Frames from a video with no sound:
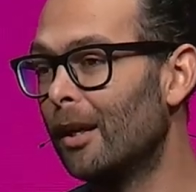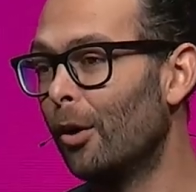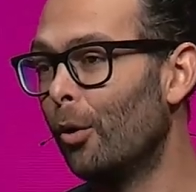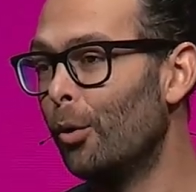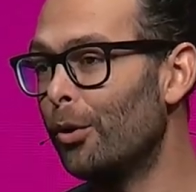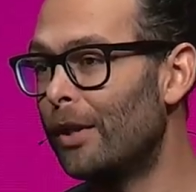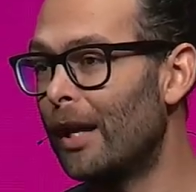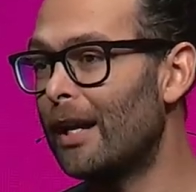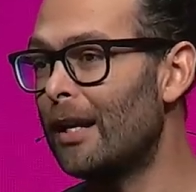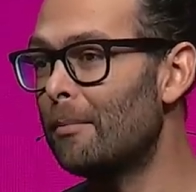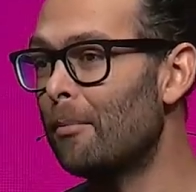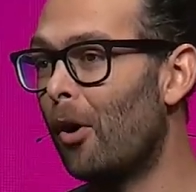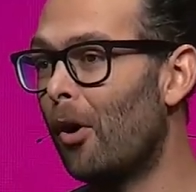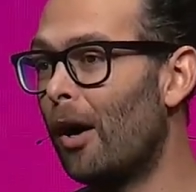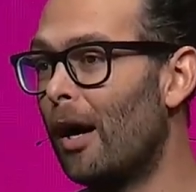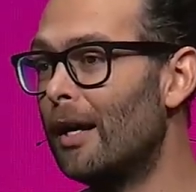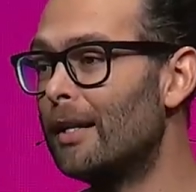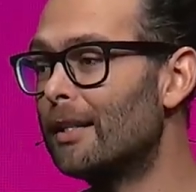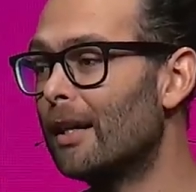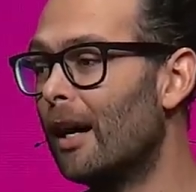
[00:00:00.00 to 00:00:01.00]
With that in
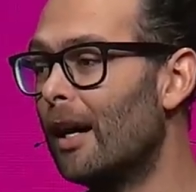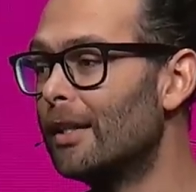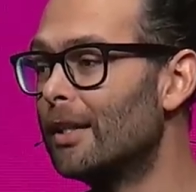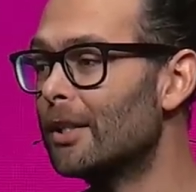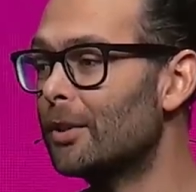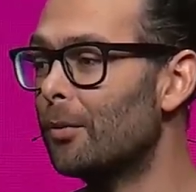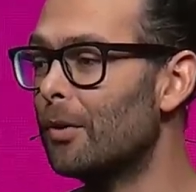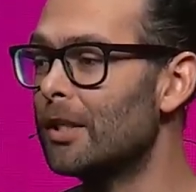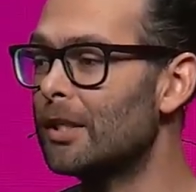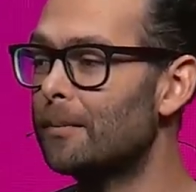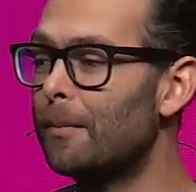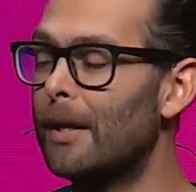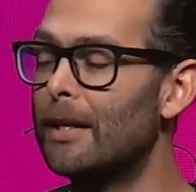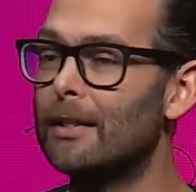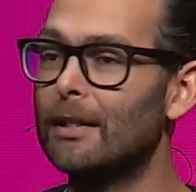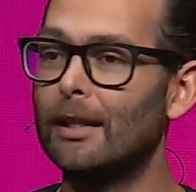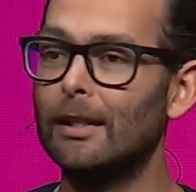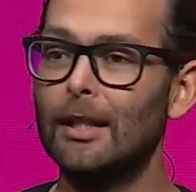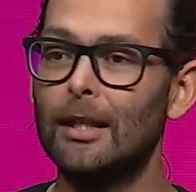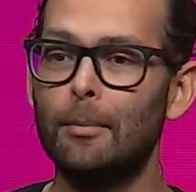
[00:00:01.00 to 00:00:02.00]
mind, I just want to spend
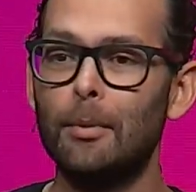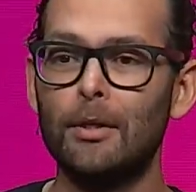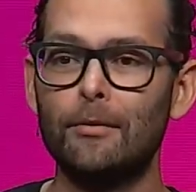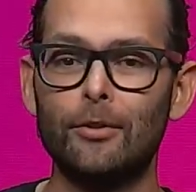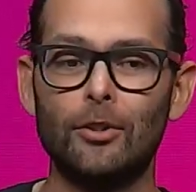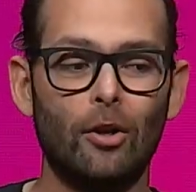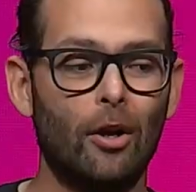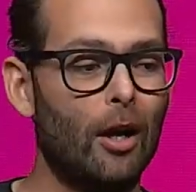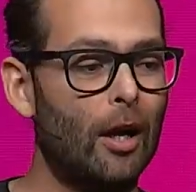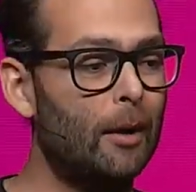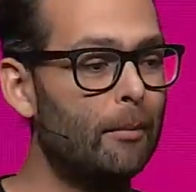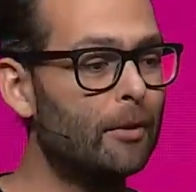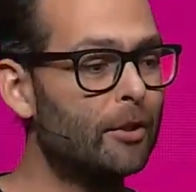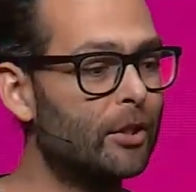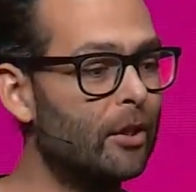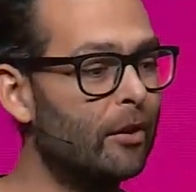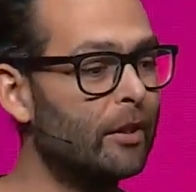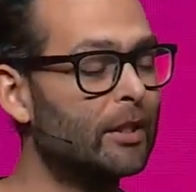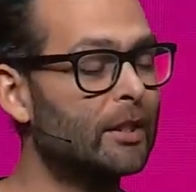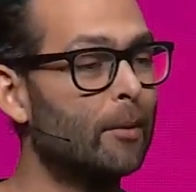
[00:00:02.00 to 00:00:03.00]
a little bit of time
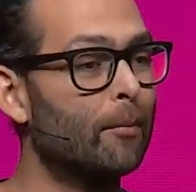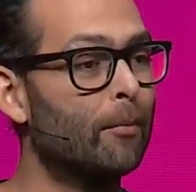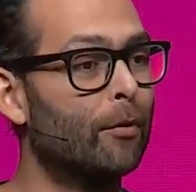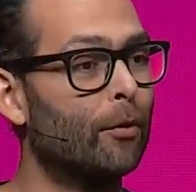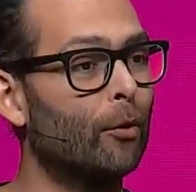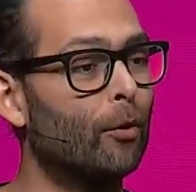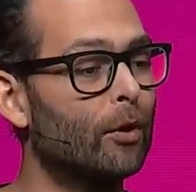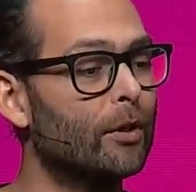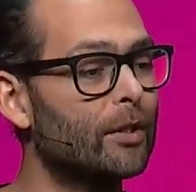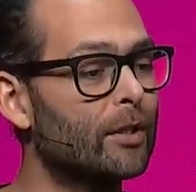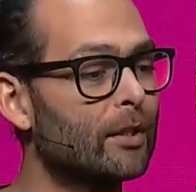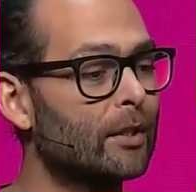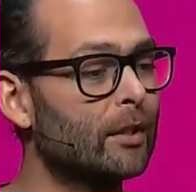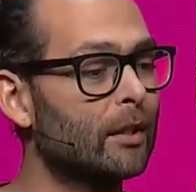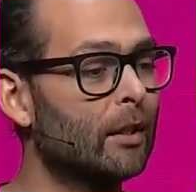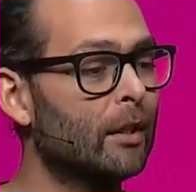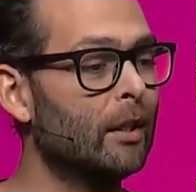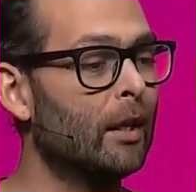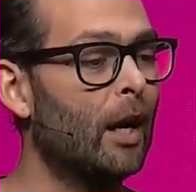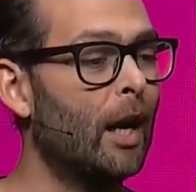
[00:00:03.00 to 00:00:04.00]
sharing some thoughts
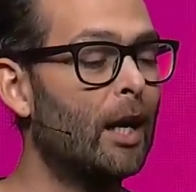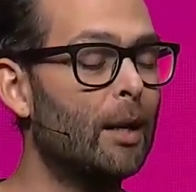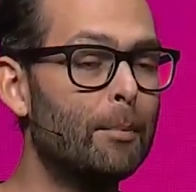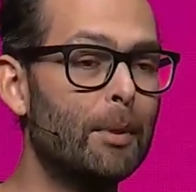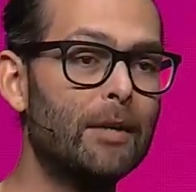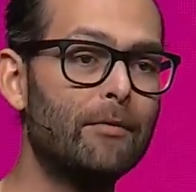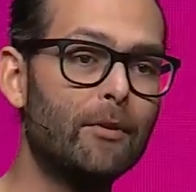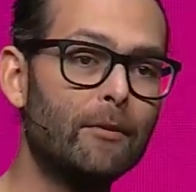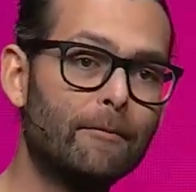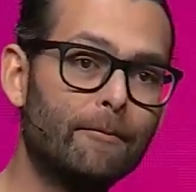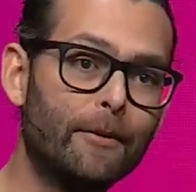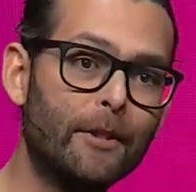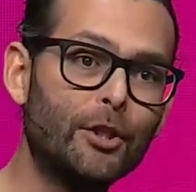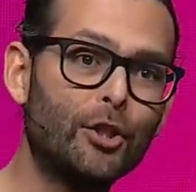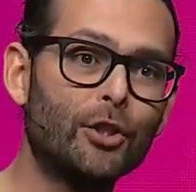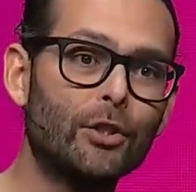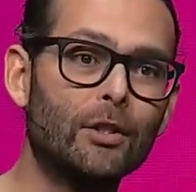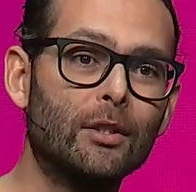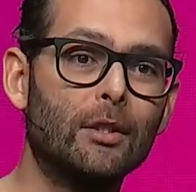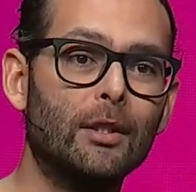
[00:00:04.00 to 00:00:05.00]
and a bit of a
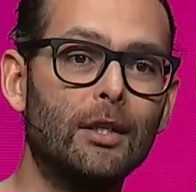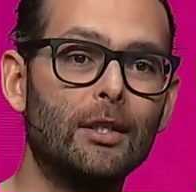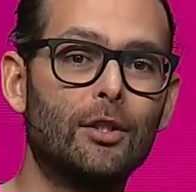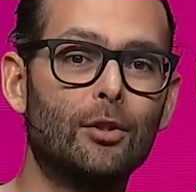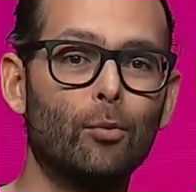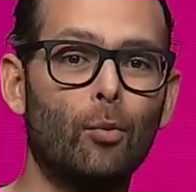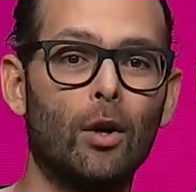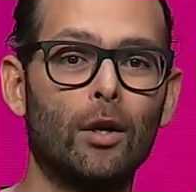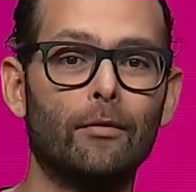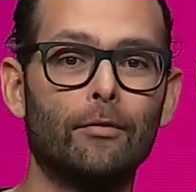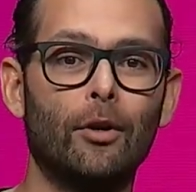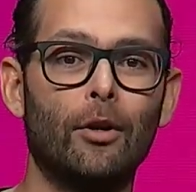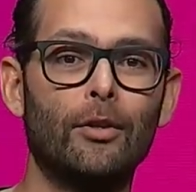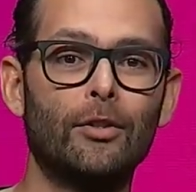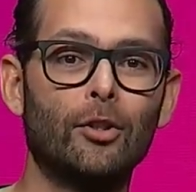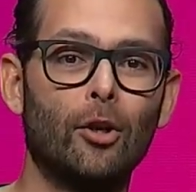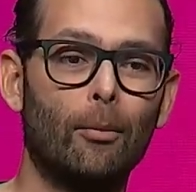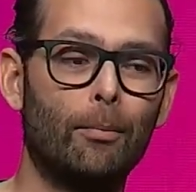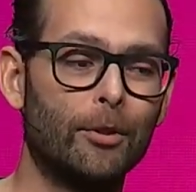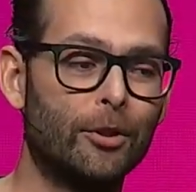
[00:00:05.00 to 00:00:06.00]
vision into one of
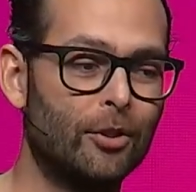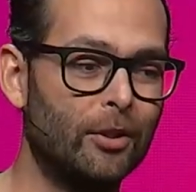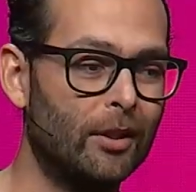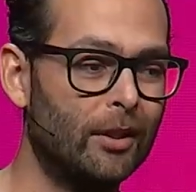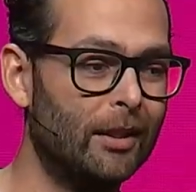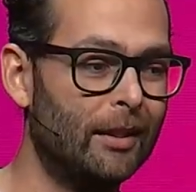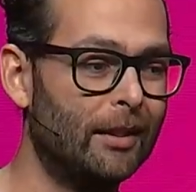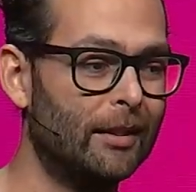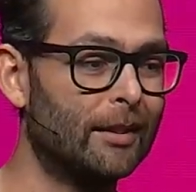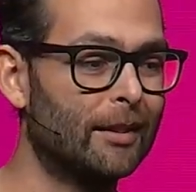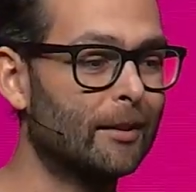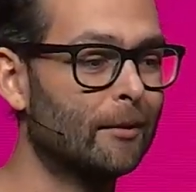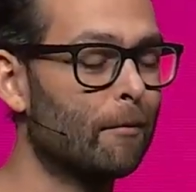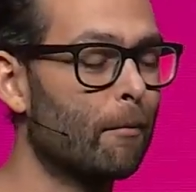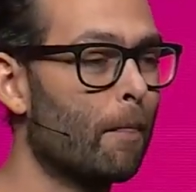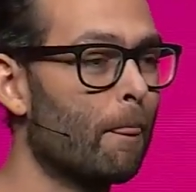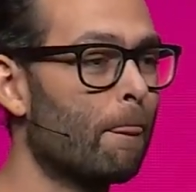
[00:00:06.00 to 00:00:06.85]
those opportunities.